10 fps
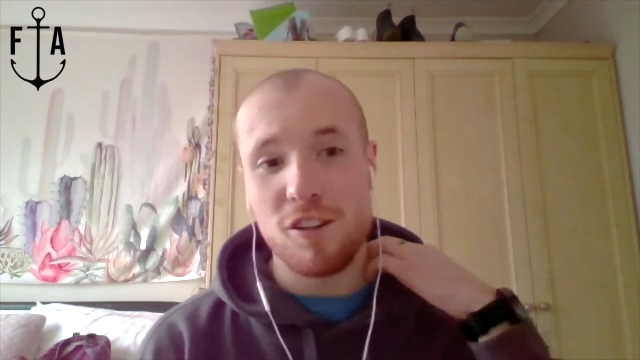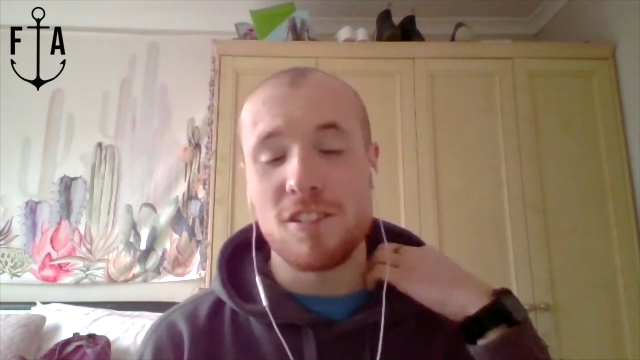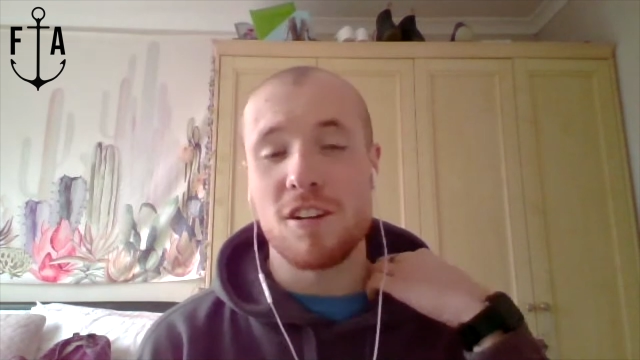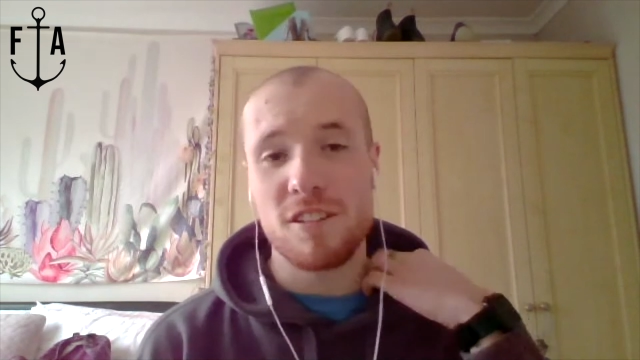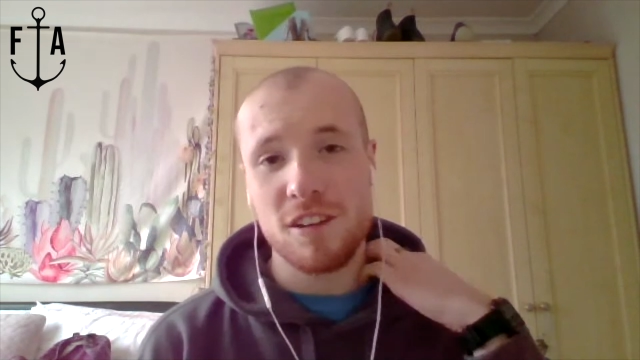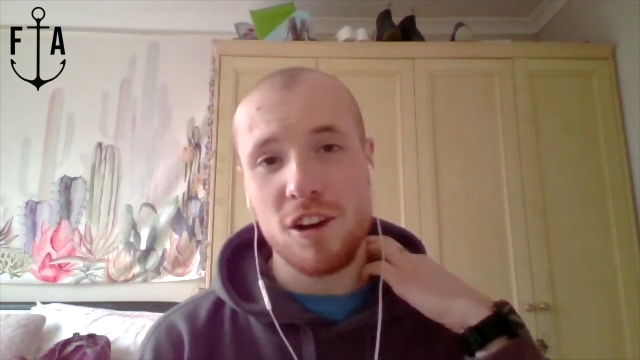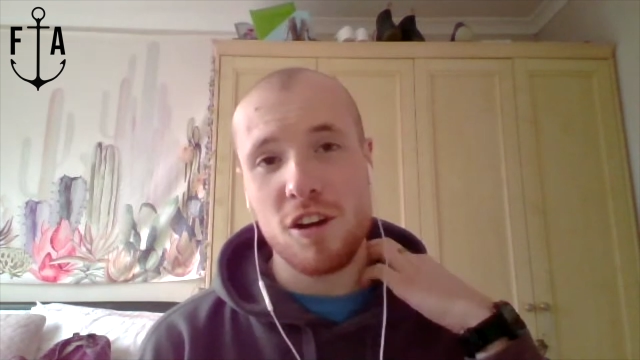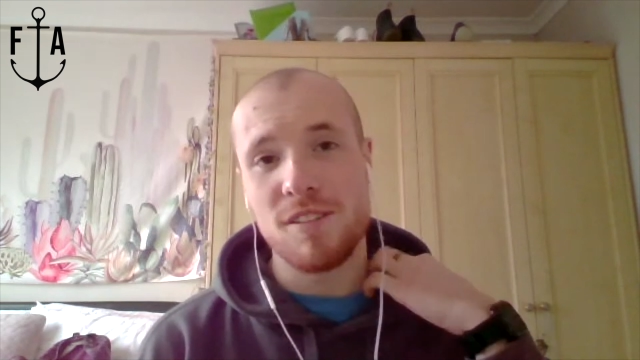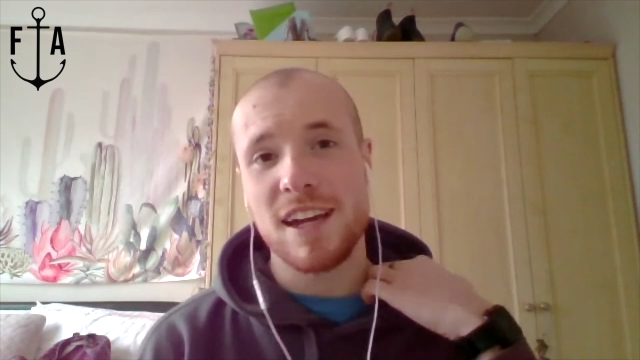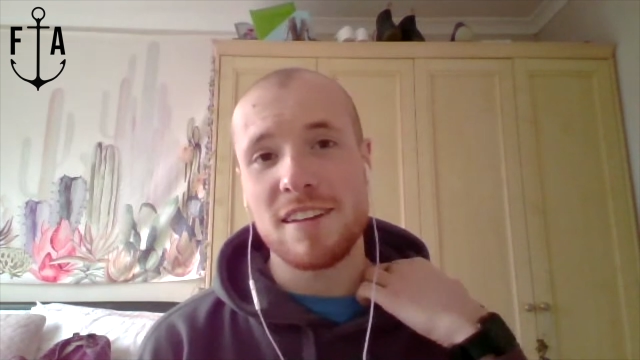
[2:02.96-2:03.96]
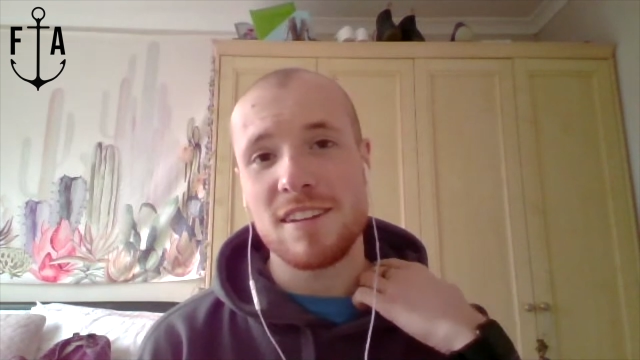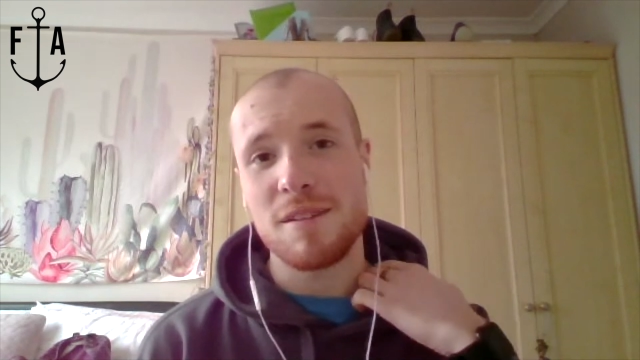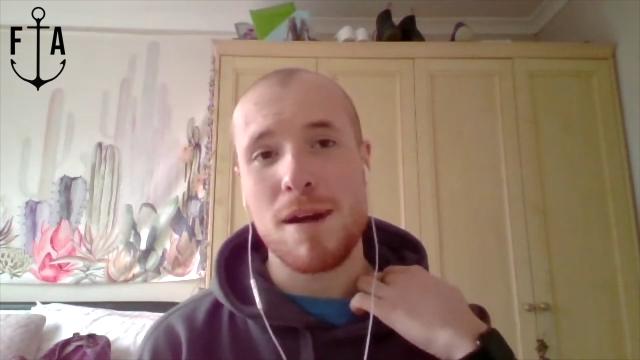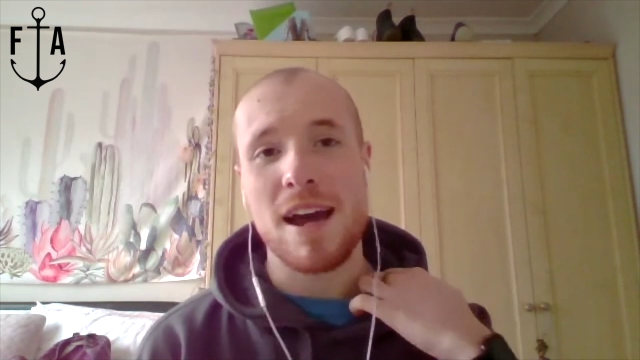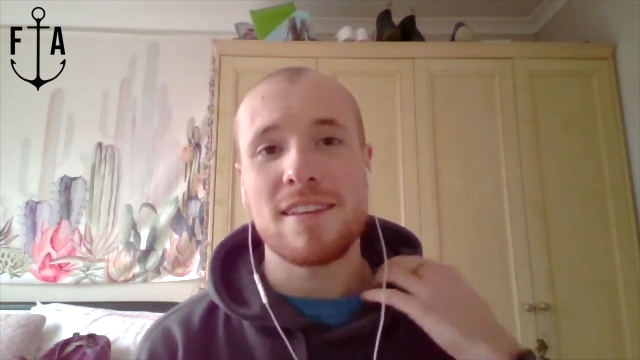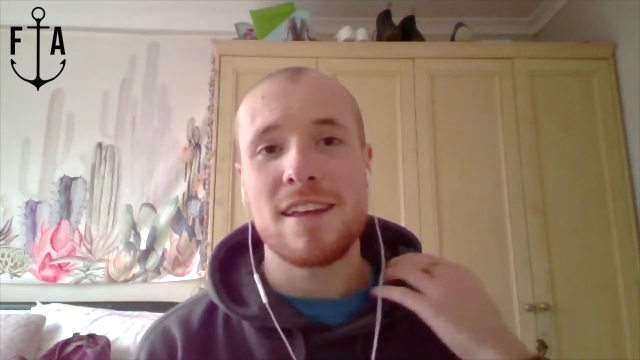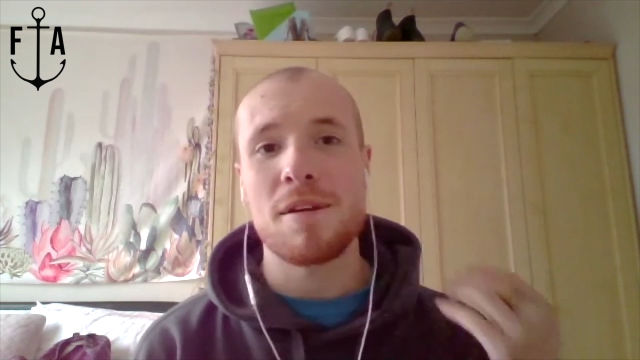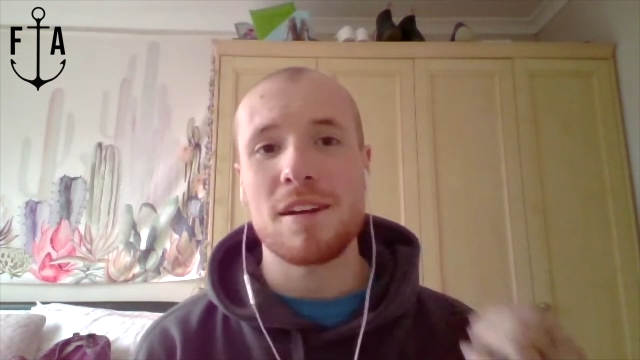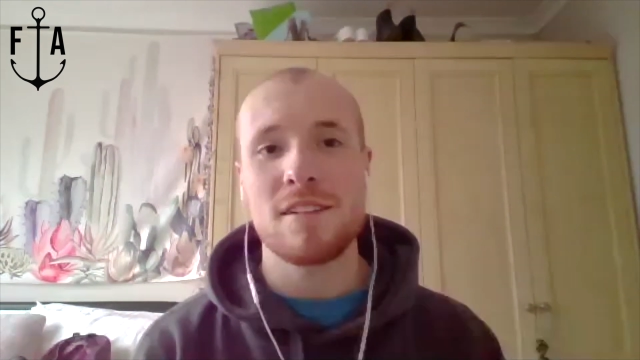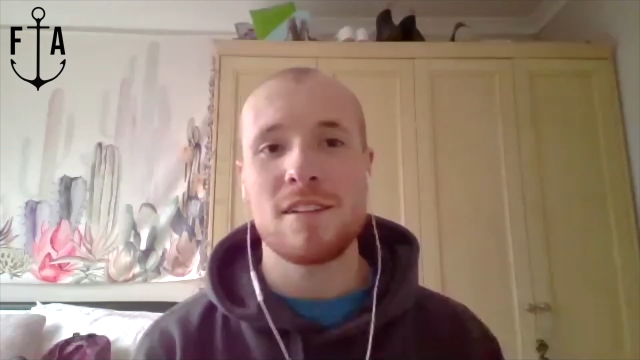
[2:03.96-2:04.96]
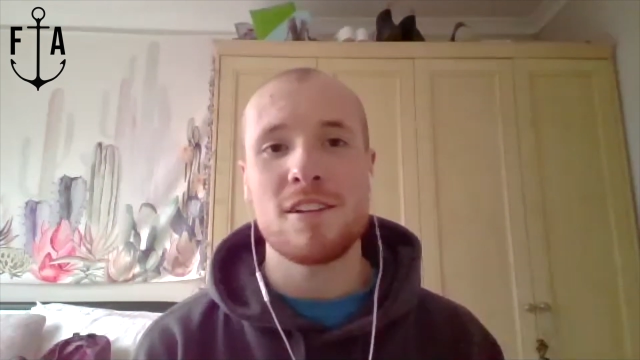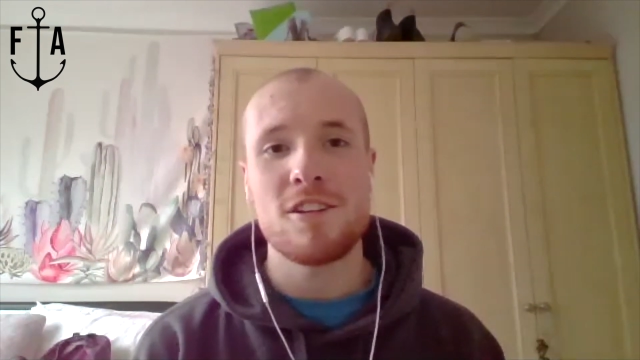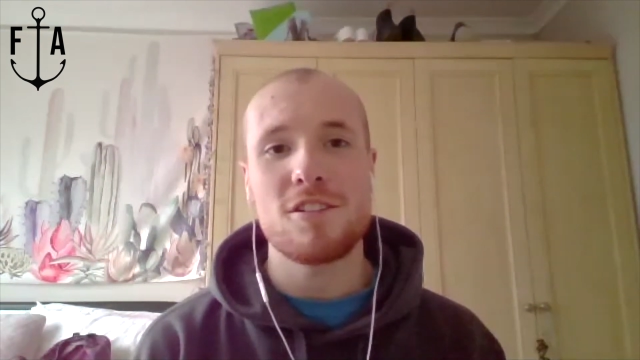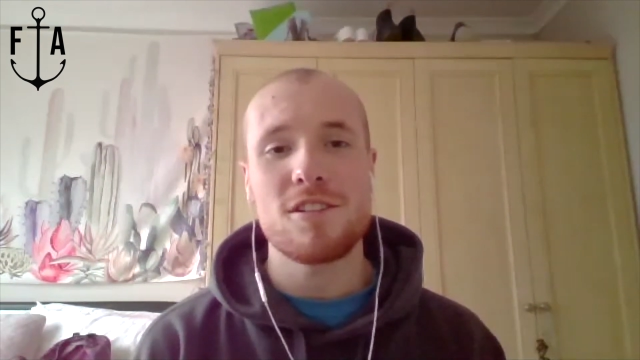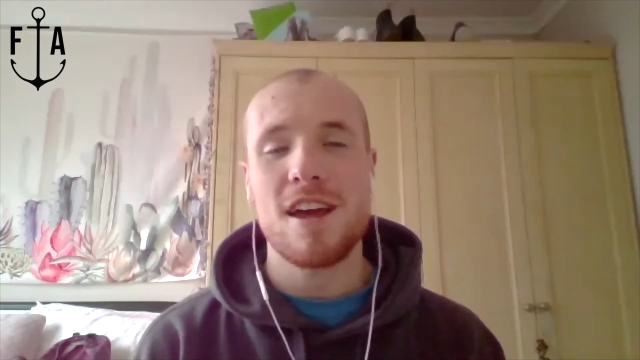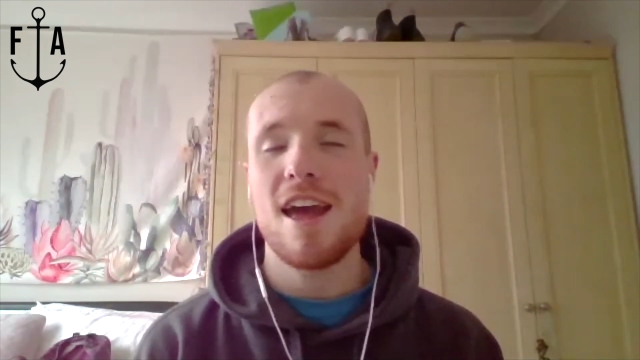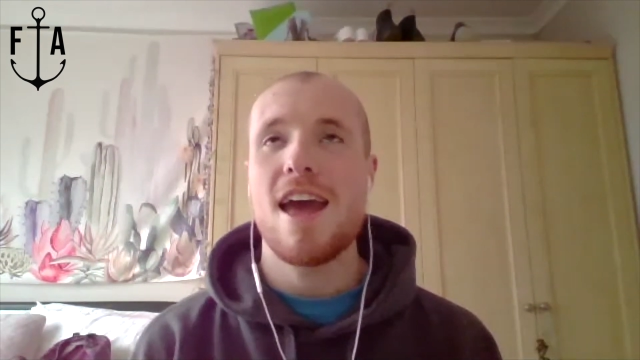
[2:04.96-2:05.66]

as long as the COVID 19 pandemic continues.